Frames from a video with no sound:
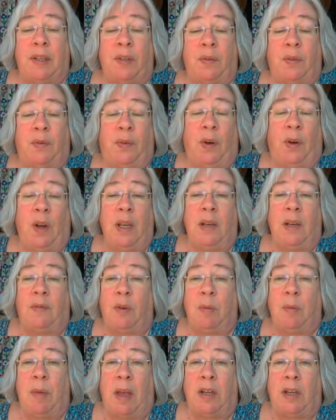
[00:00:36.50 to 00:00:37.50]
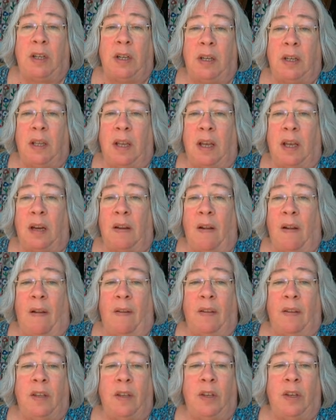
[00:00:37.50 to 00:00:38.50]
free information that
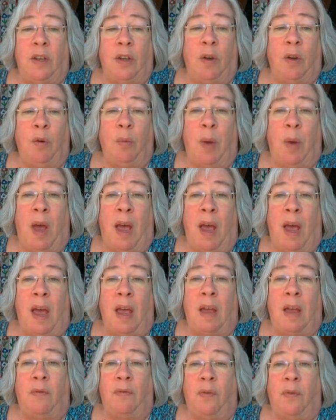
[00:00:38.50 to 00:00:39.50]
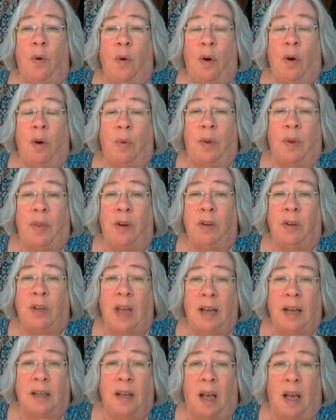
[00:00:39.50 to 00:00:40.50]
you pay for with your
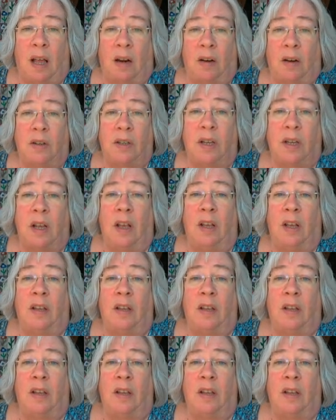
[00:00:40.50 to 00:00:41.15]
tax dollars.